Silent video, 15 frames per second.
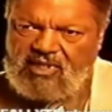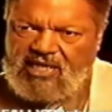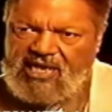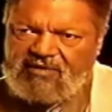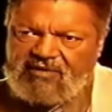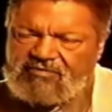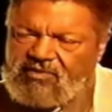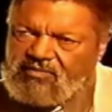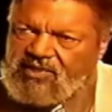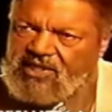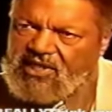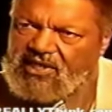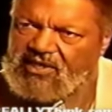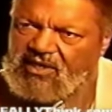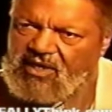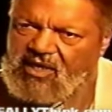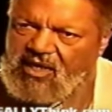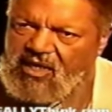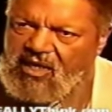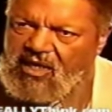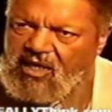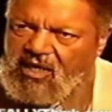after we had
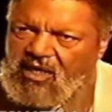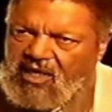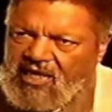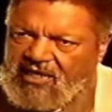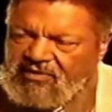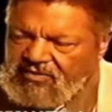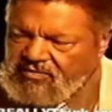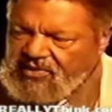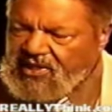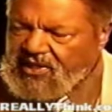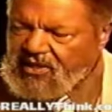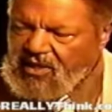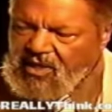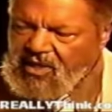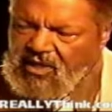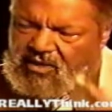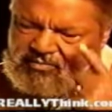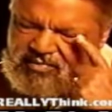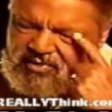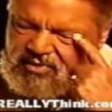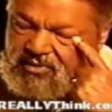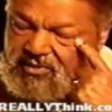uh, after we had
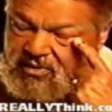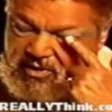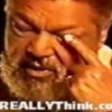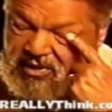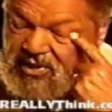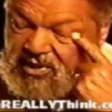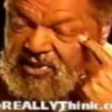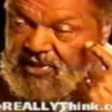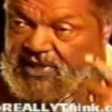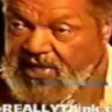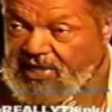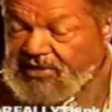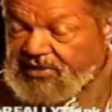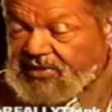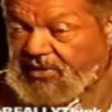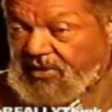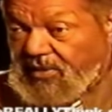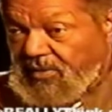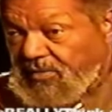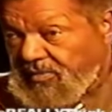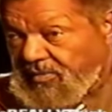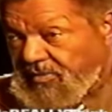arms and had
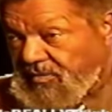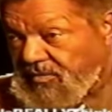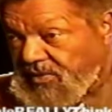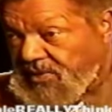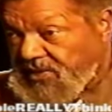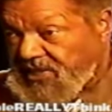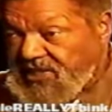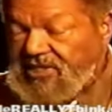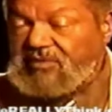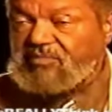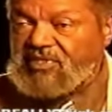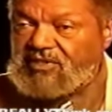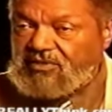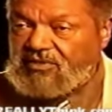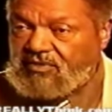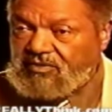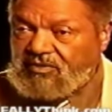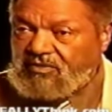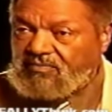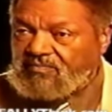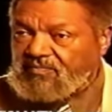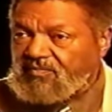uh, disciplined
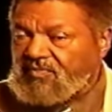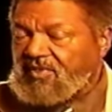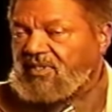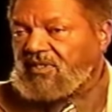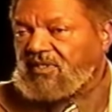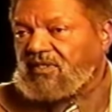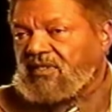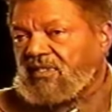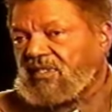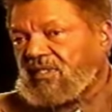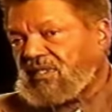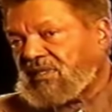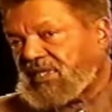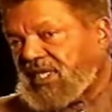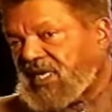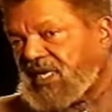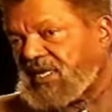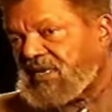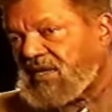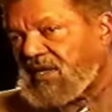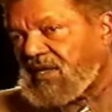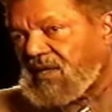group,
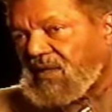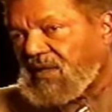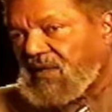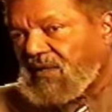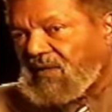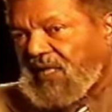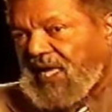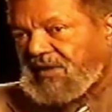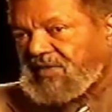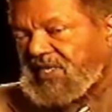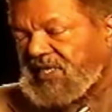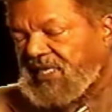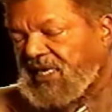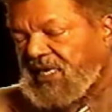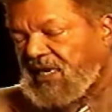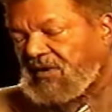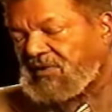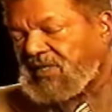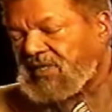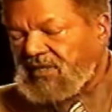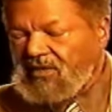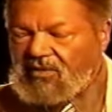then uh, out in the
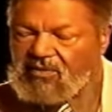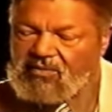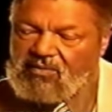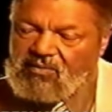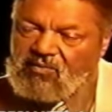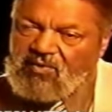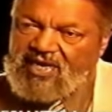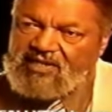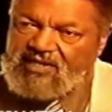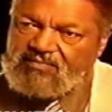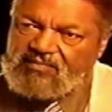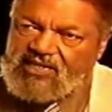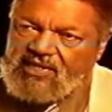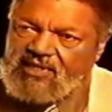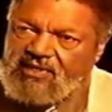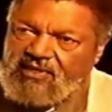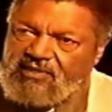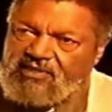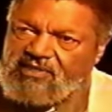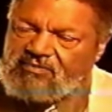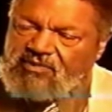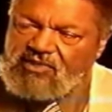county, a white man
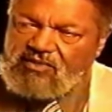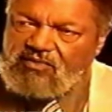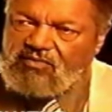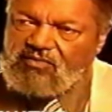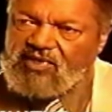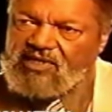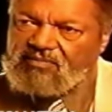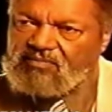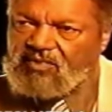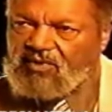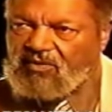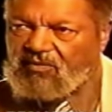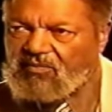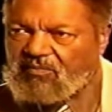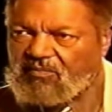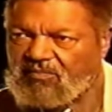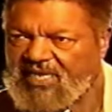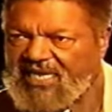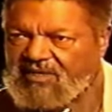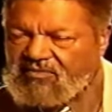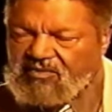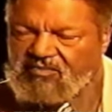attempted to rape a
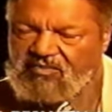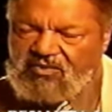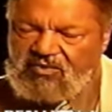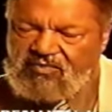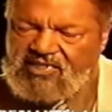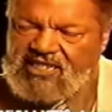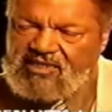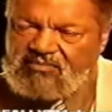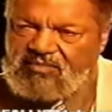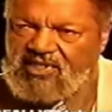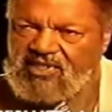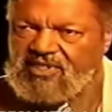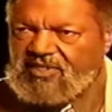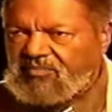black woman who was eight months